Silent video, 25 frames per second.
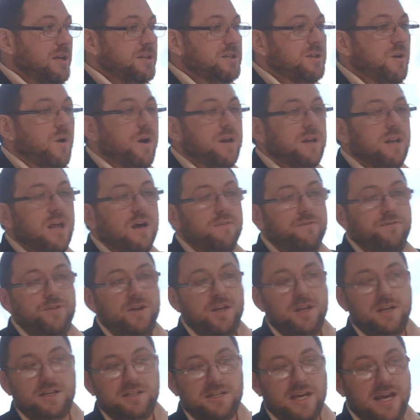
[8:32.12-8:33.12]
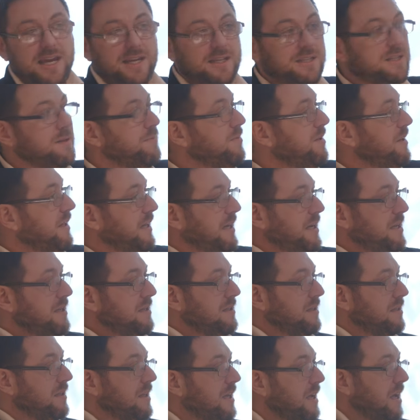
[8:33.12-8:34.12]
So I'd love for you to take some of
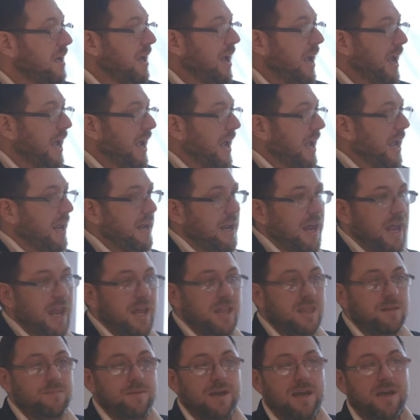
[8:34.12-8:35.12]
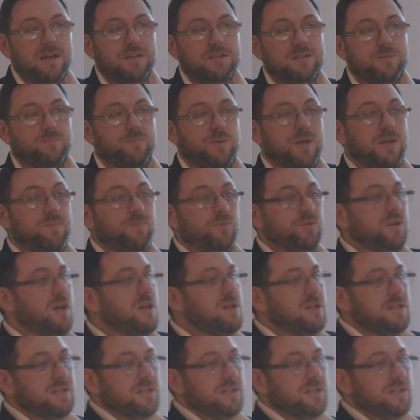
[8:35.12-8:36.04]
these and hand them out to people. Don't